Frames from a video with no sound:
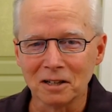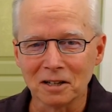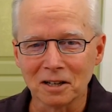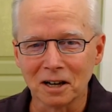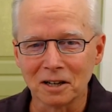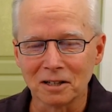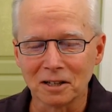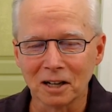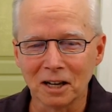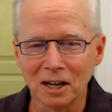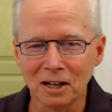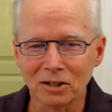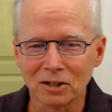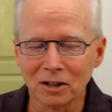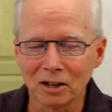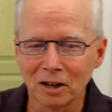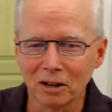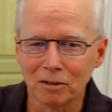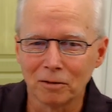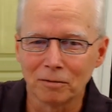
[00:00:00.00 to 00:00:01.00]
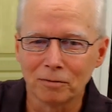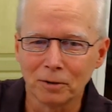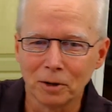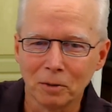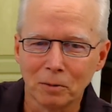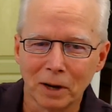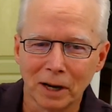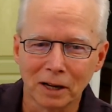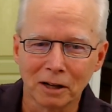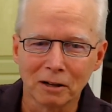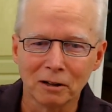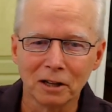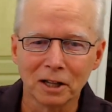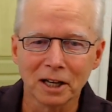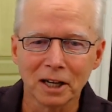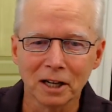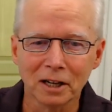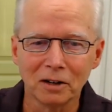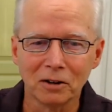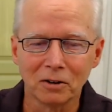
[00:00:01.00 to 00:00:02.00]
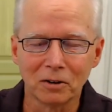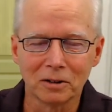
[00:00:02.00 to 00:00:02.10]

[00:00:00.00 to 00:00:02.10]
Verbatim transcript: signs occasionally on the freeway click it